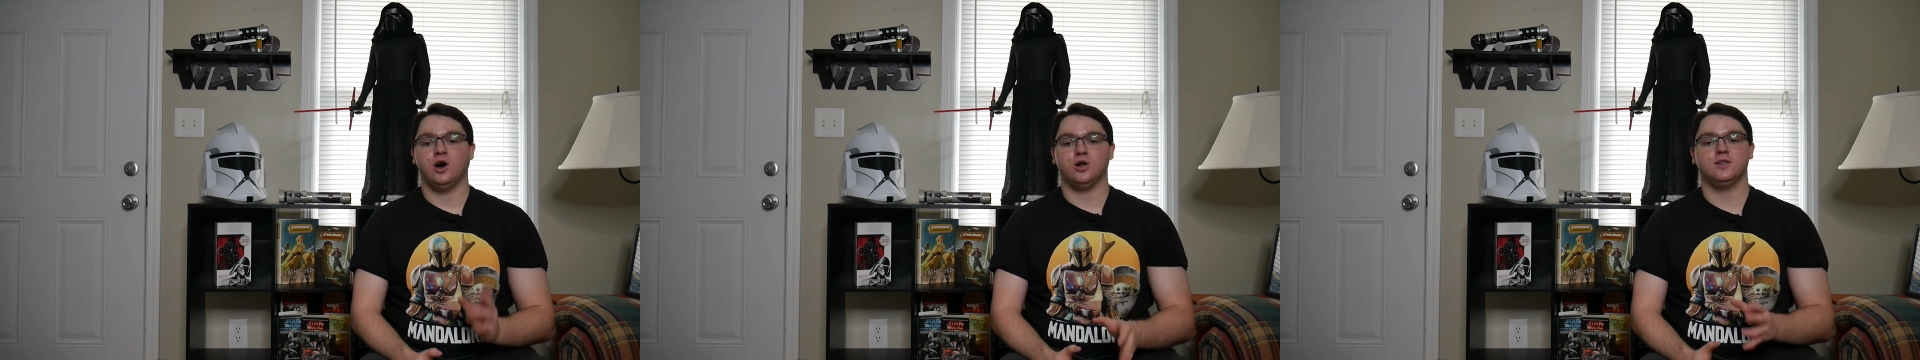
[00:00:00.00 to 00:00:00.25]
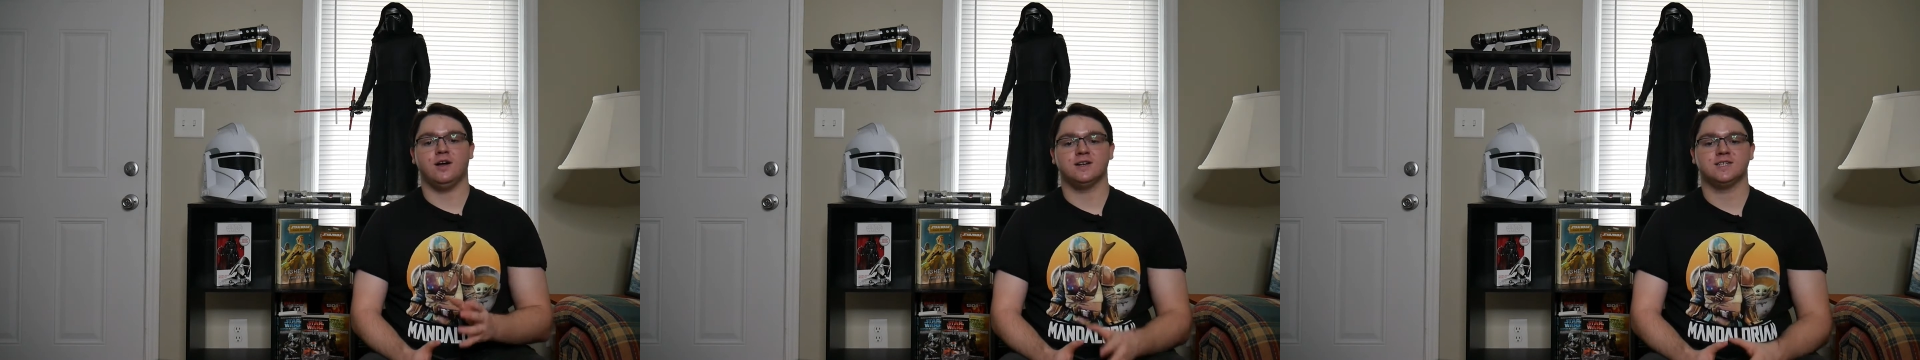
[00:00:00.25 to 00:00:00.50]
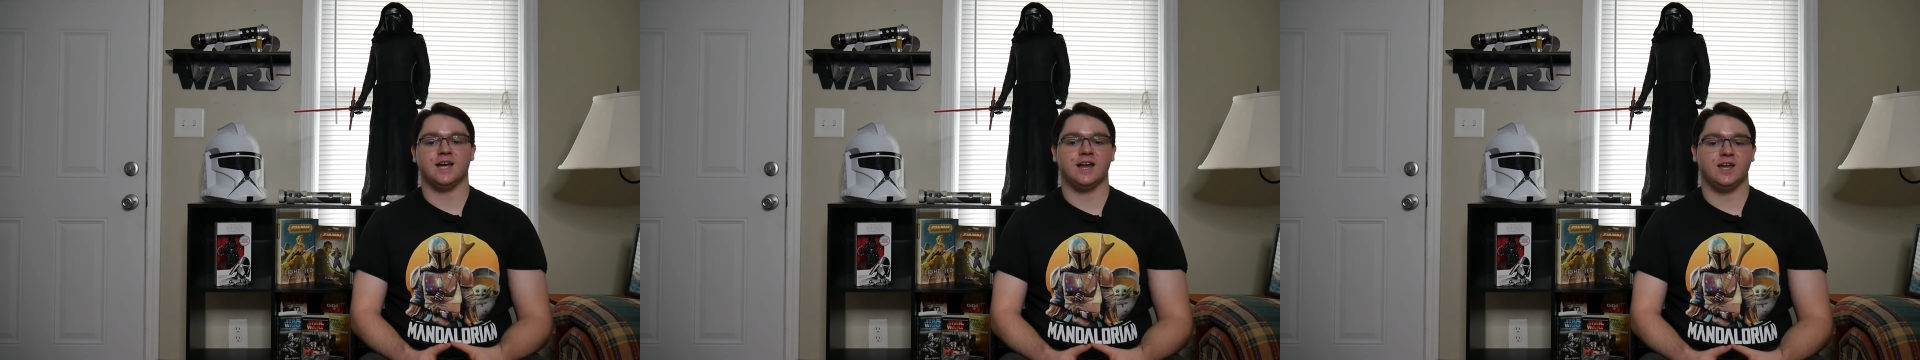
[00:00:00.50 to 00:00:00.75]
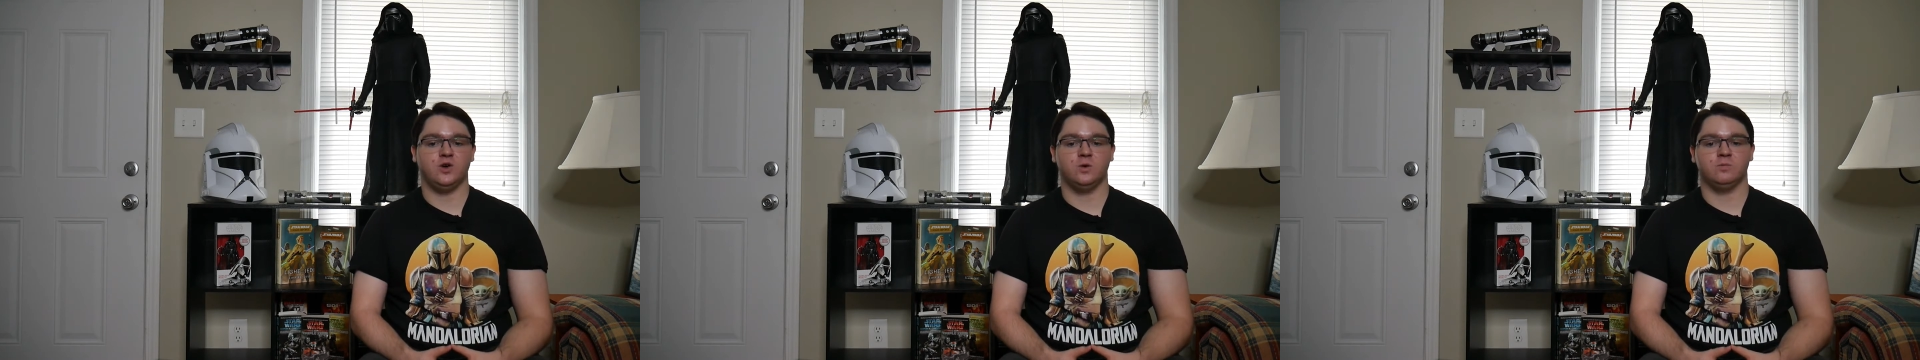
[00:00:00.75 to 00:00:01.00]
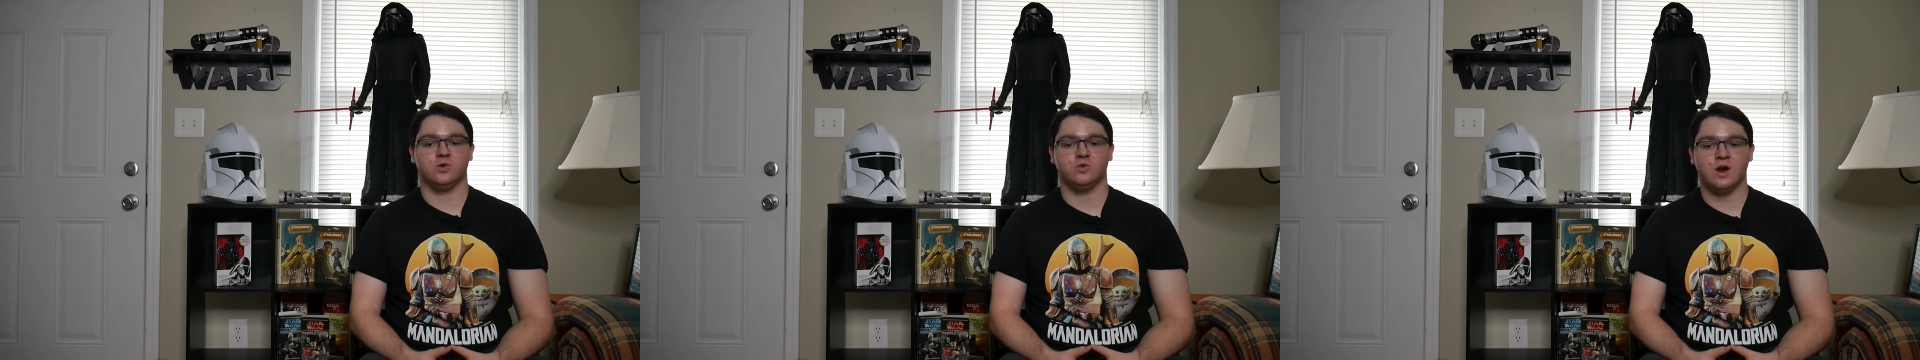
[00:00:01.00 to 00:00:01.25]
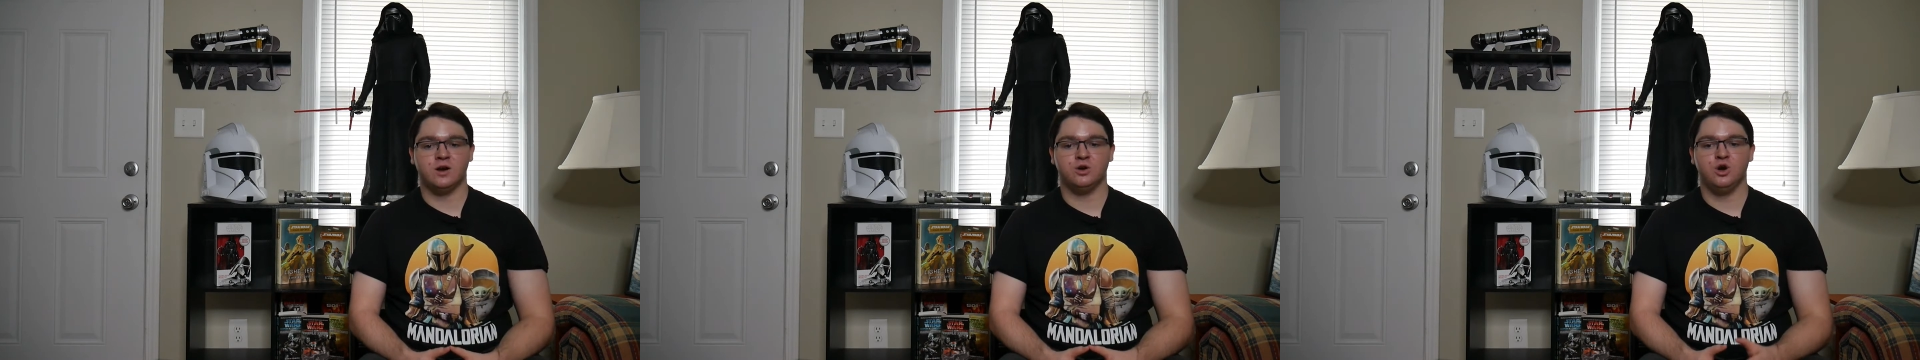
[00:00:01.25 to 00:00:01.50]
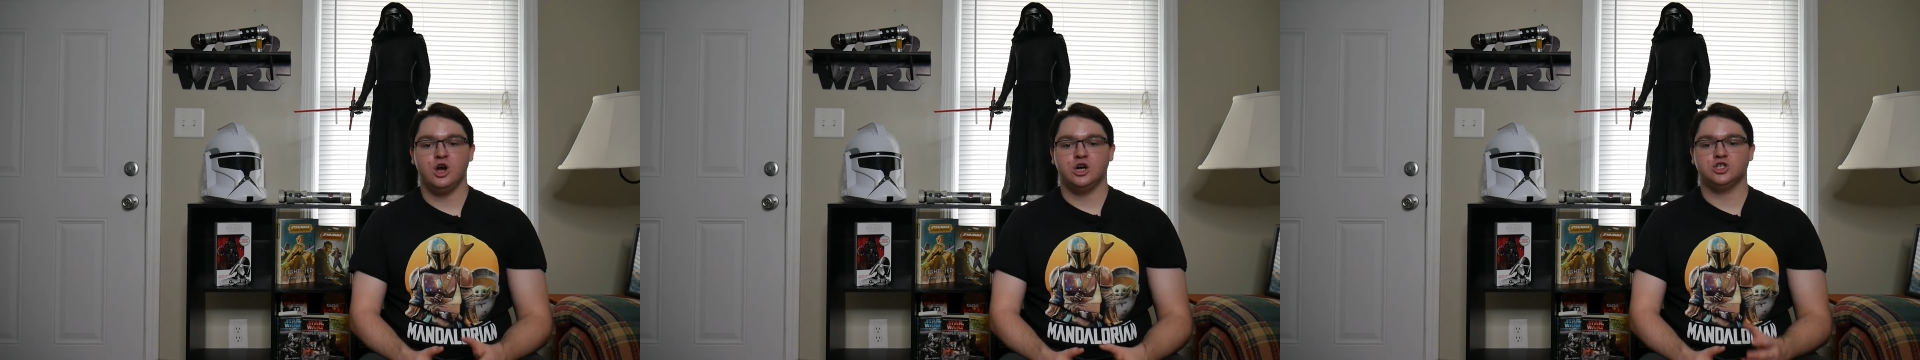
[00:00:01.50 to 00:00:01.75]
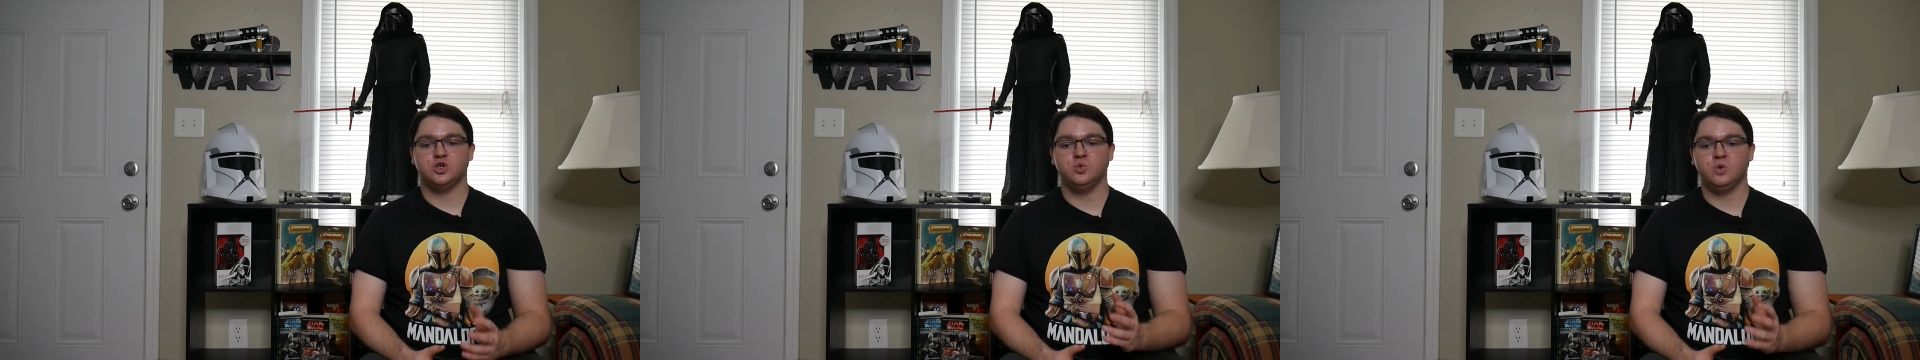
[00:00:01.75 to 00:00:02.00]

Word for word: alongside Ewan McGregor to